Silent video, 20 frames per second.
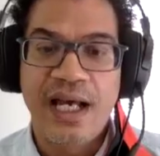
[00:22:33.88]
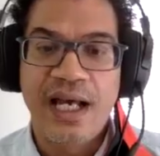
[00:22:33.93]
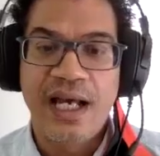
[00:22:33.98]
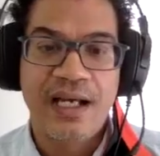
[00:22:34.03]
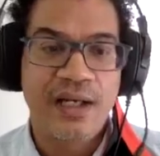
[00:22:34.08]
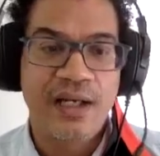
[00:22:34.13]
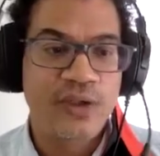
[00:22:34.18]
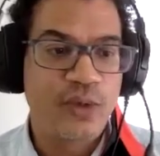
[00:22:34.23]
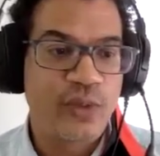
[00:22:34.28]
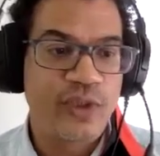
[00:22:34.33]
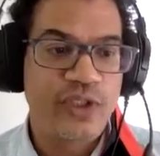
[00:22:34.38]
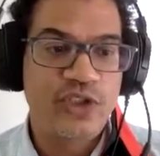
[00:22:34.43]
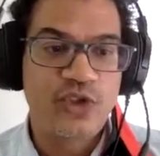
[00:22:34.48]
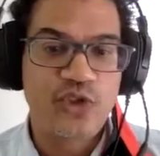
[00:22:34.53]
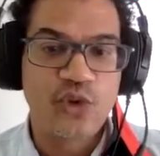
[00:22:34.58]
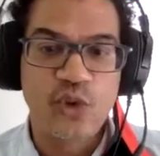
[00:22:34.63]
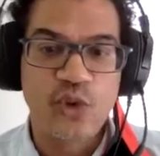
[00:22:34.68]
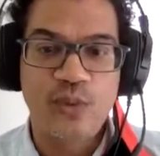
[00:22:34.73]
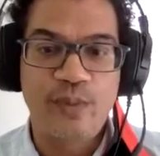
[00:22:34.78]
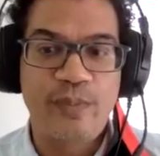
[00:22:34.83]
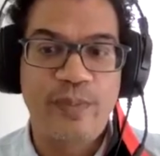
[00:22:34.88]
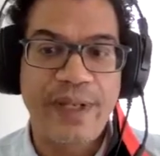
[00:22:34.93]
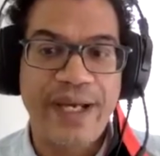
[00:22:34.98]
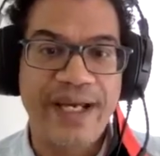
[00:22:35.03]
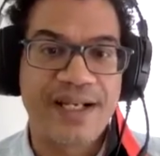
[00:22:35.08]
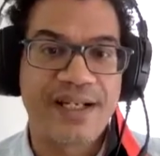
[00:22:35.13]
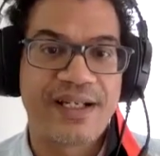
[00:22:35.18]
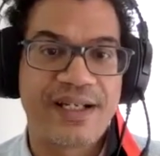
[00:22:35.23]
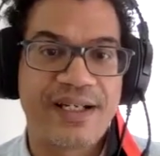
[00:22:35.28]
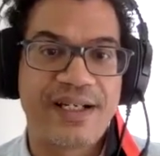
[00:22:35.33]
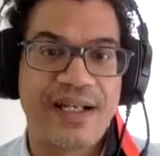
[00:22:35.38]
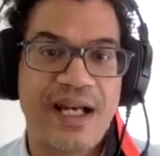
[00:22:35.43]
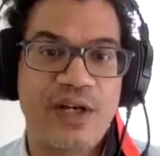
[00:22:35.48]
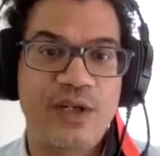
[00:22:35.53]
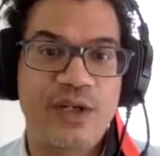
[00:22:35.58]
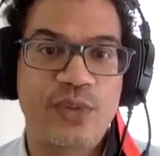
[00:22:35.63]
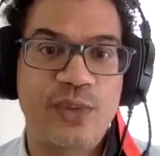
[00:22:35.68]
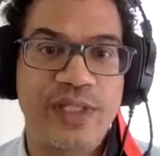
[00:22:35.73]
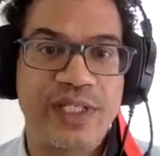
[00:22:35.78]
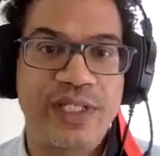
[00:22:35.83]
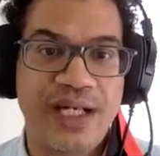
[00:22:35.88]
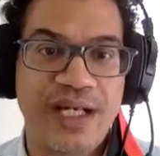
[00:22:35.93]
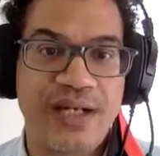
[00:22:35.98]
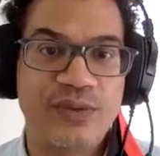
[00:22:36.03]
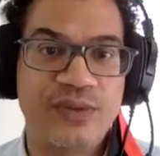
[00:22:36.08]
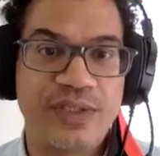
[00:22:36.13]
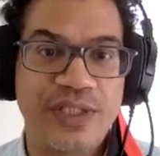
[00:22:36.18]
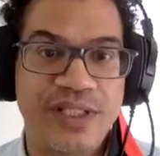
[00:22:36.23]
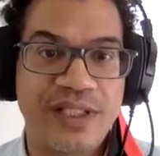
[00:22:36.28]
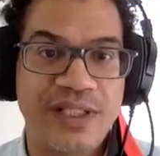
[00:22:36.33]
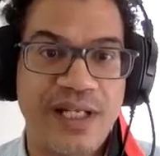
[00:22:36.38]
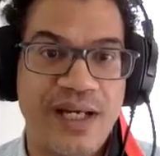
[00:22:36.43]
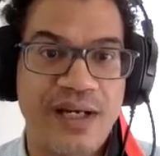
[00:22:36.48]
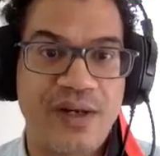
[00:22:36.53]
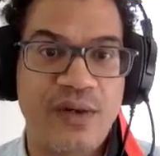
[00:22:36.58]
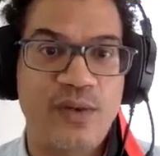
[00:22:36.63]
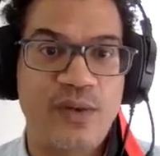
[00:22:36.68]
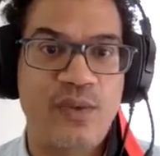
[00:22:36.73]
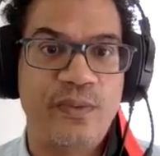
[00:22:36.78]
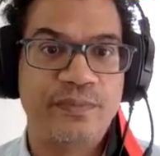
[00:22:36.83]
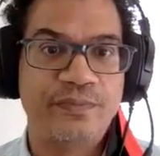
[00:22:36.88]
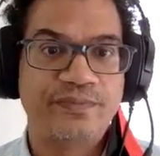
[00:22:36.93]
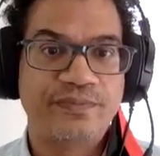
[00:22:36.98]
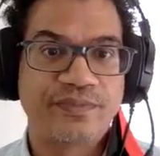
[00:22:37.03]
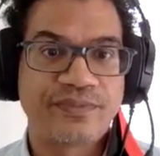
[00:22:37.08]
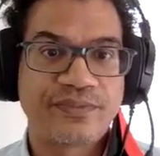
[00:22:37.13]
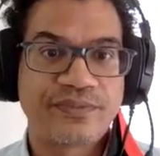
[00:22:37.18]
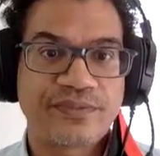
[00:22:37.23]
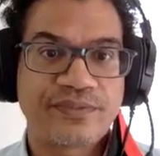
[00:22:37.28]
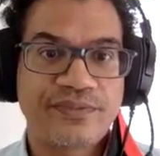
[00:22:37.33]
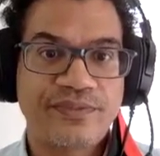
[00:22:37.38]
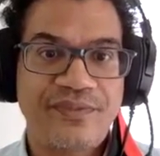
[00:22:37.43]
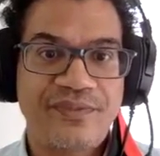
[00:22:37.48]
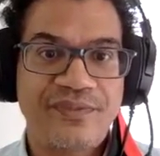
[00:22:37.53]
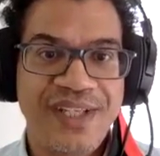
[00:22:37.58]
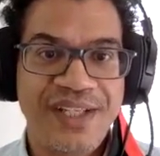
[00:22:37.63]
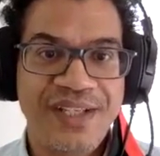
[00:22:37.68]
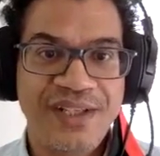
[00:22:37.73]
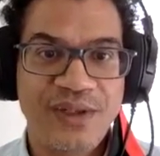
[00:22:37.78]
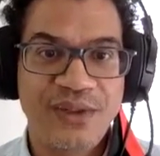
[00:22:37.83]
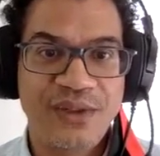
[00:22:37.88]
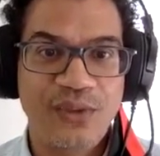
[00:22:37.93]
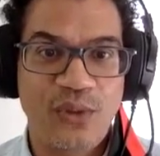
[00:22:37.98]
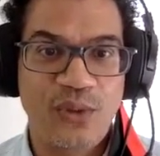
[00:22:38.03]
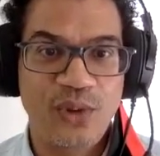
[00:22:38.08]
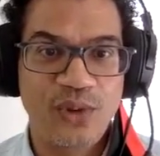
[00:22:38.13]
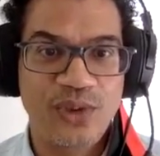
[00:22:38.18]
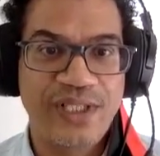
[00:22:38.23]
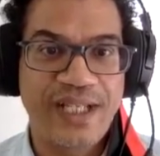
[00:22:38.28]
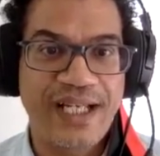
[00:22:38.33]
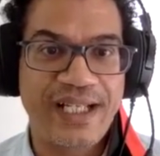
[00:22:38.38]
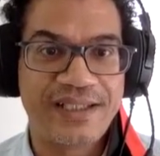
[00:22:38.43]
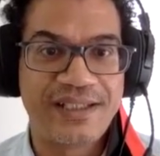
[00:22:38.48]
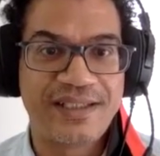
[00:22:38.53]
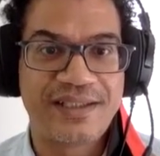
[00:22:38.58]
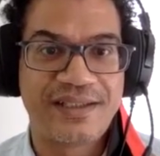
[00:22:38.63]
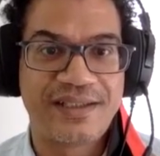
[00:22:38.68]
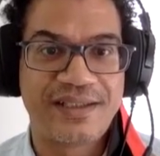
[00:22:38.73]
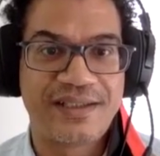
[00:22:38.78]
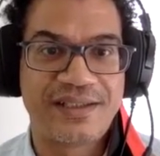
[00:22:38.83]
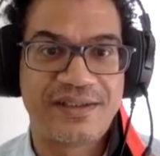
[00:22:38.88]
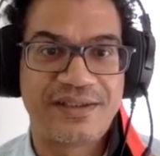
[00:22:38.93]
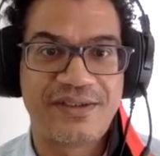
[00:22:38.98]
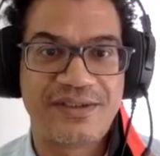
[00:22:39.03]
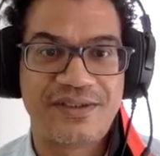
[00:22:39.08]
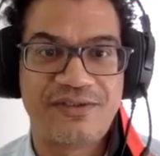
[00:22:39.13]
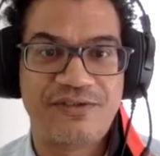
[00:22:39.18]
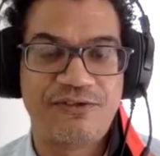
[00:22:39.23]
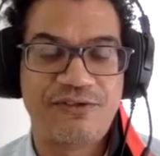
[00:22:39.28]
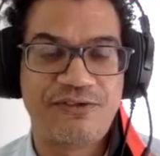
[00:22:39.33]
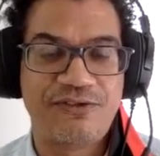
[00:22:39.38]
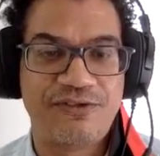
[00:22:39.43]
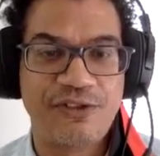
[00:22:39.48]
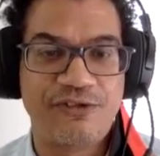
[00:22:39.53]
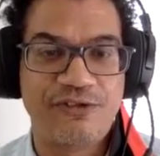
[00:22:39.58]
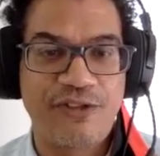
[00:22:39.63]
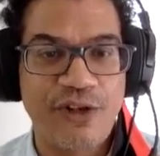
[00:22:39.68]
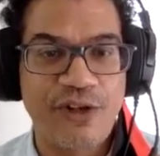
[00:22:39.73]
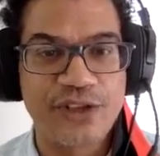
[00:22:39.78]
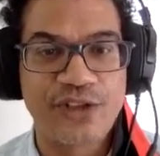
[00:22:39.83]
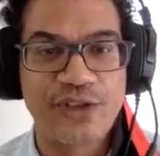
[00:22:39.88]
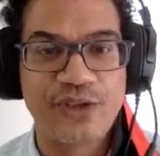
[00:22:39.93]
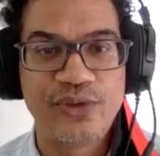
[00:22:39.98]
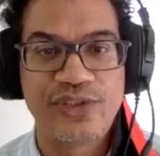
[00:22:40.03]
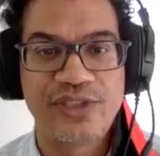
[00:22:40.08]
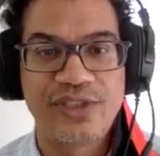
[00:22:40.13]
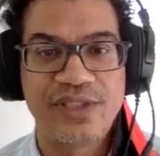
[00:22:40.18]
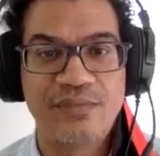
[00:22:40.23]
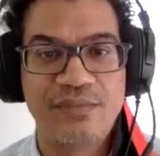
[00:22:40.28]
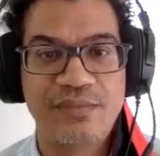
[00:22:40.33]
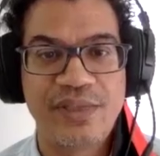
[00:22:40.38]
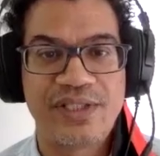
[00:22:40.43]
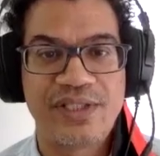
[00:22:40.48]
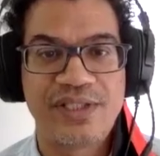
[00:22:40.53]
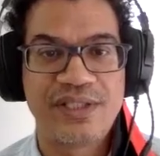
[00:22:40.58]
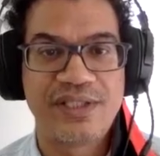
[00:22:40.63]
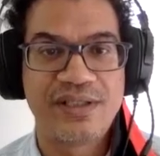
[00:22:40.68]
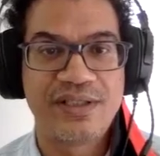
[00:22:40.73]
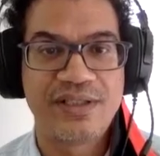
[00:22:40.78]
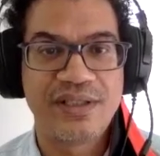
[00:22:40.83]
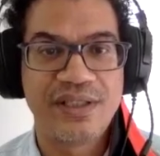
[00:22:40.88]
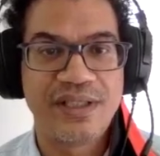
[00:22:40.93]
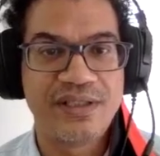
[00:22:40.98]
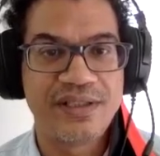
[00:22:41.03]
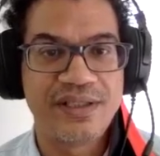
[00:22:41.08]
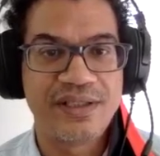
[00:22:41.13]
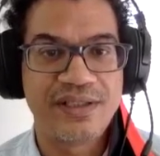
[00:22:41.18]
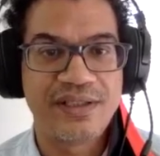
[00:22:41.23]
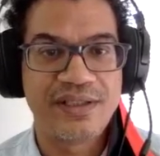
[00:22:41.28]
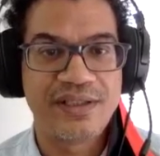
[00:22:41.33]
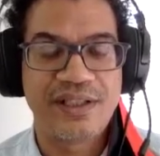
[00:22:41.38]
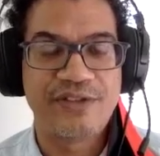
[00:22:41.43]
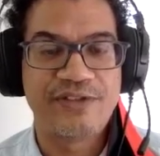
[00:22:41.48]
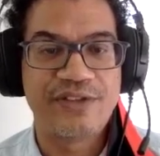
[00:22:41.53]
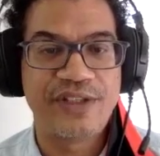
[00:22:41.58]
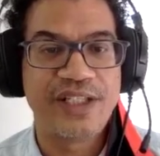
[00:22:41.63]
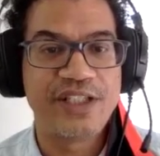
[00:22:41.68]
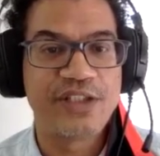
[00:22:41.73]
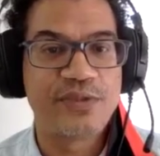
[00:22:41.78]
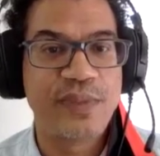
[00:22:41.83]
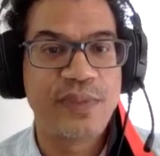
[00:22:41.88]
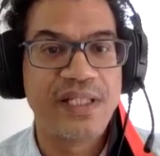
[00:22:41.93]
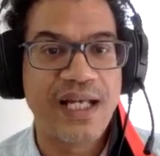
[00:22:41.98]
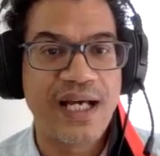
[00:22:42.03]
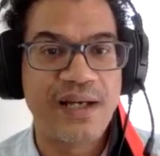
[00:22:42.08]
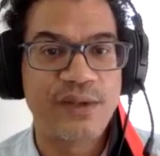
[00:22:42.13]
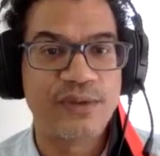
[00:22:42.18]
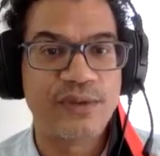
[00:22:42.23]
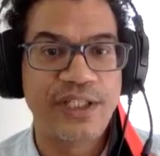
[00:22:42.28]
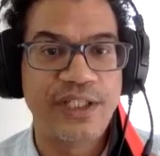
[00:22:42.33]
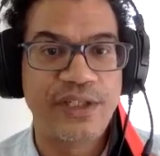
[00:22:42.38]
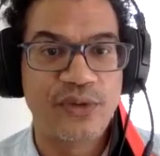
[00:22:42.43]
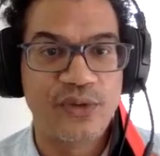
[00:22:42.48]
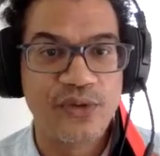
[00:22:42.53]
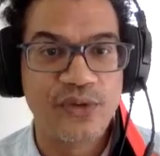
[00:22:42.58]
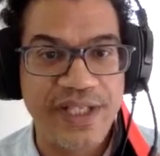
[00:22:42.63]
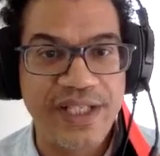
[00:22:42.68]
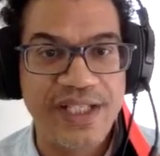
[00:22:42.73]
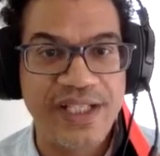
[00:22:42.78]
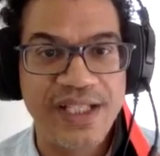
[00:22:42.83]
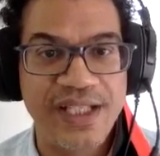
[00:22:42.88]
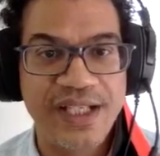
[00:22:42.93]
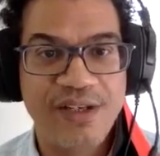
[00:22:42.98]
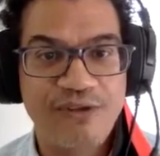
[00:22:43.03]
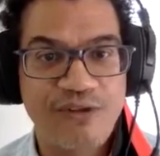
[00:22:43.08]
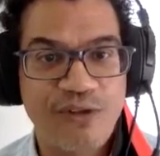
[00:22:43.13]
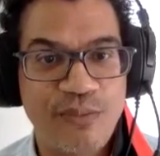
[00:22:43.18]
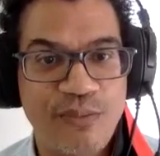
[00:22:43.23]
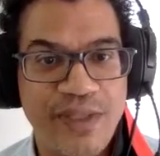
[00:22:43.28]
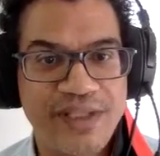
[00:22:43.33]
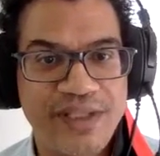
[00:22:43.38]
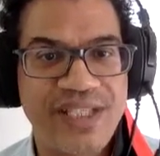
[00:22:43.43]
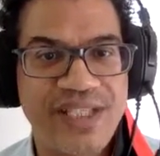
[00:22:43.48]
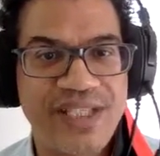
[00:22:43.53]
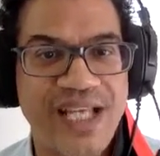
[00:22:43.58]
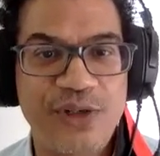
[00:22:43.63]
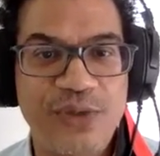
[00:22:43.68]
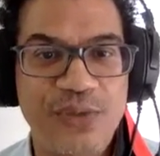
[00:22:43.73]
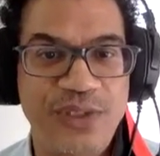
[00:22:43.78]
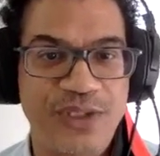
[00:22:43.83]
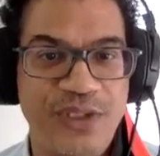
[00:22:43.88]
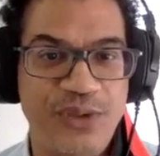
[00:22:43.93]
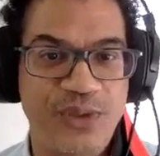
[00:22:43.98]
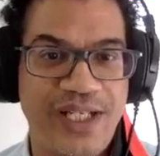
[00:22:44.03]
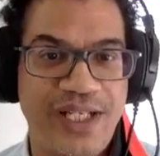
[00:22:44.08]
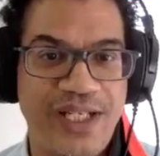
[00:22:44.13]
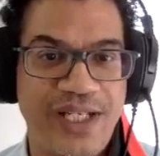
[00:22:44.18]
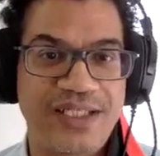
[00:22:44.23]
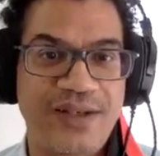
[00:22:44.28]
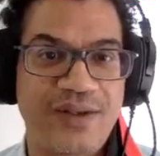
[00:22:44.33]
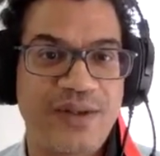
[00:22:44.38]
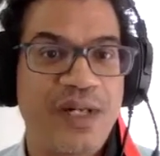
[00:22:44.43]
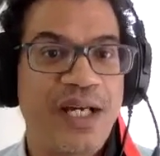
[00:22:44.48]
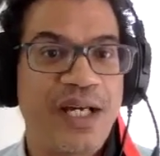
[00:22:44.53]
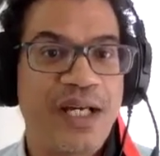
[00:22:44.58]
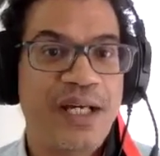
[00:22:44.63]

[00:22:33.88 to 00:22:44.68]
How do we draw back? How do we counter now, all that, the falsehoods and myths and stuff that has been out there already for months? How do we do that now?